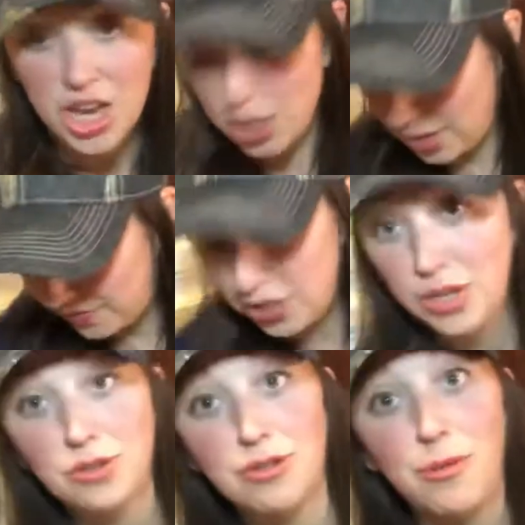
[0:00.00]
You have to use
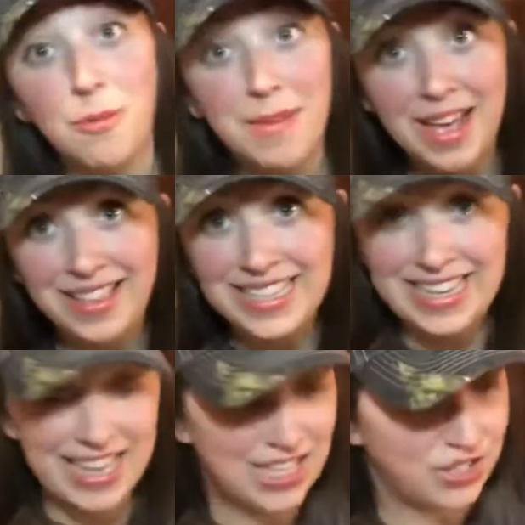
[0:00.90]
a rubber mallet to
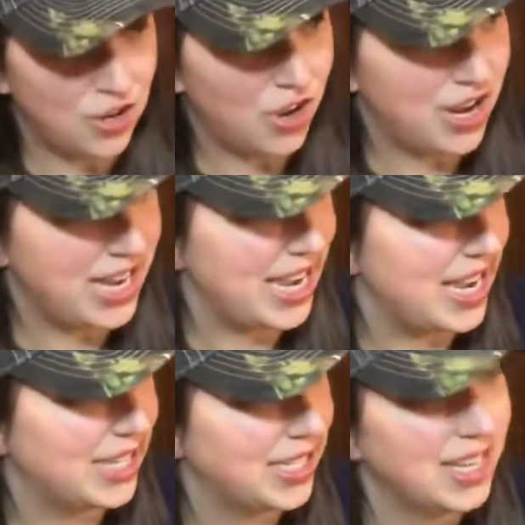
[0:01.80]
get this on.
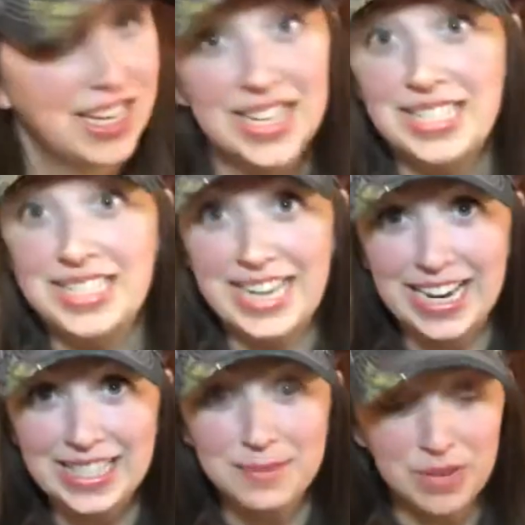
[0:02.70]
It takes
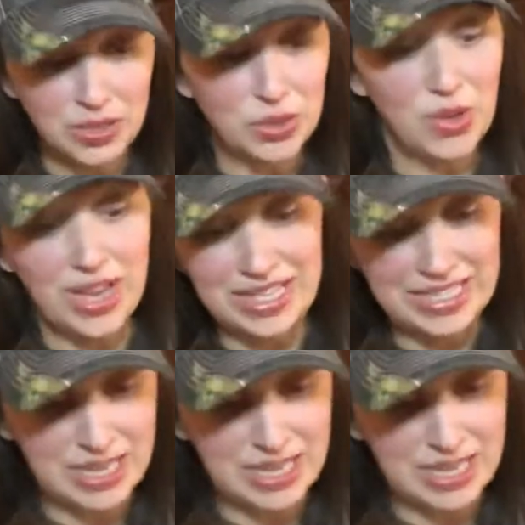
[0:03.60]
some muscle and